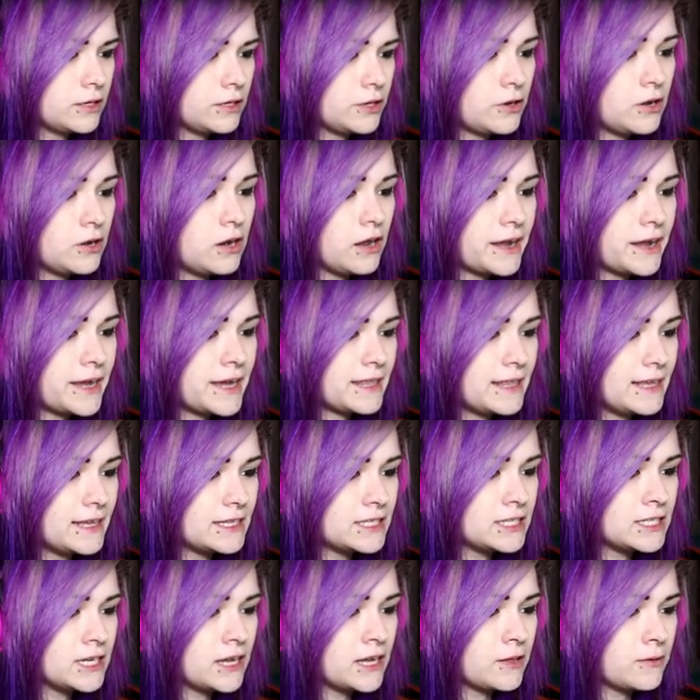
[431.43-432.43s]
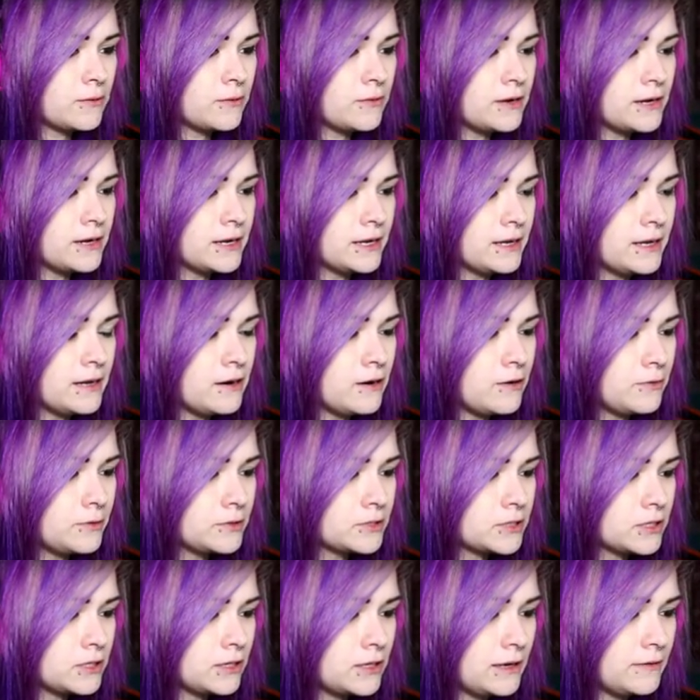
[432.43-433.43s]
You're lucky there's another one here. I
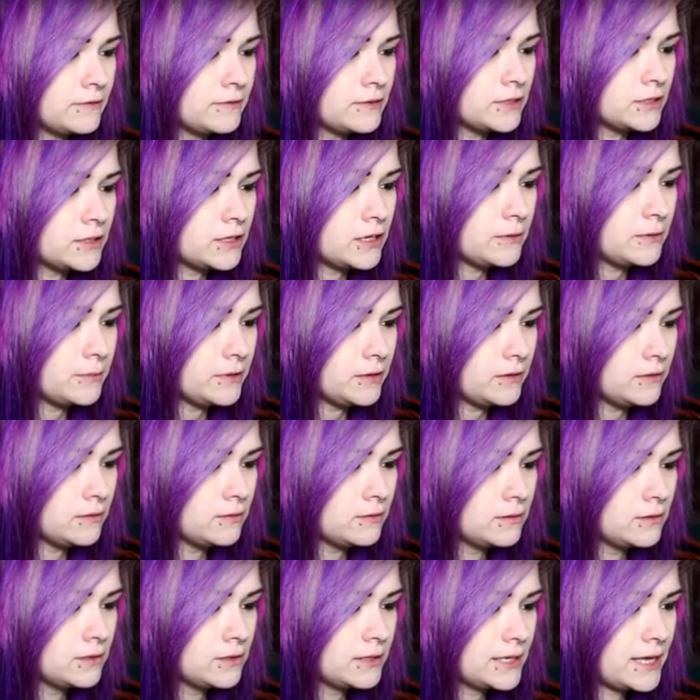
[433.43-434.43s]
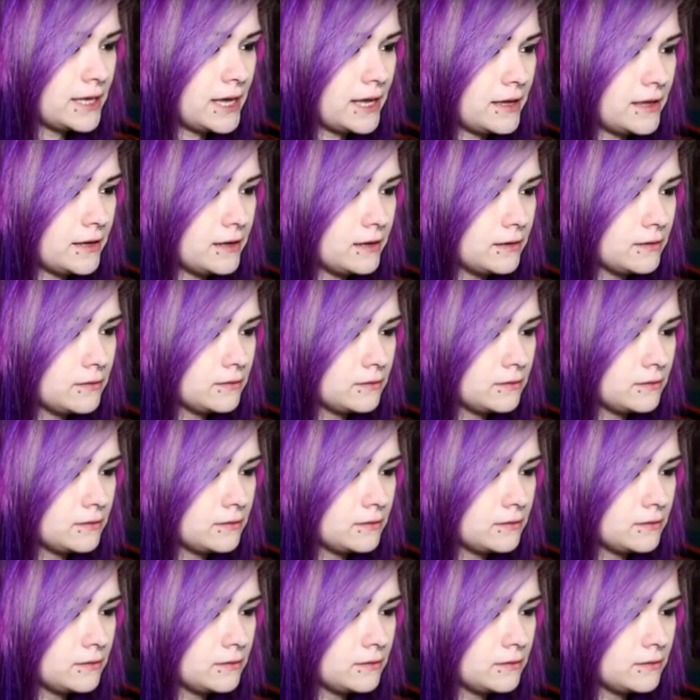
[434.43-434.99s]
was going to have to come and get you.